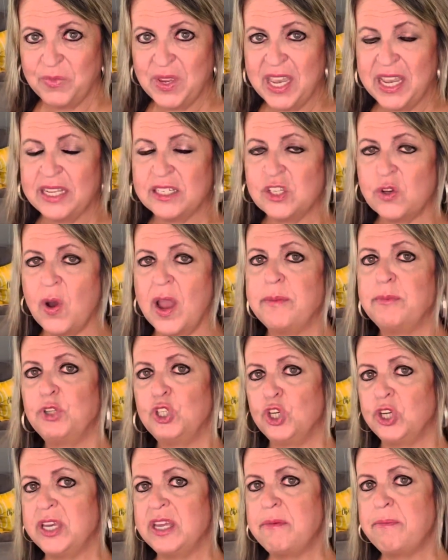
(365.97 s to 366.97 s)
And so I'm
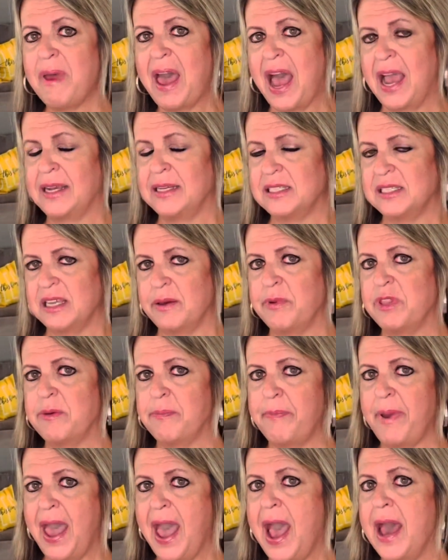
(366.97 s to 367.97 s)
looking back at some of the
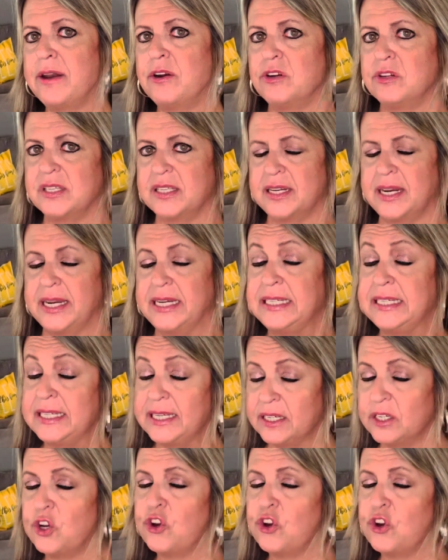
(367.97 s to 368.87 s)
patterns that I did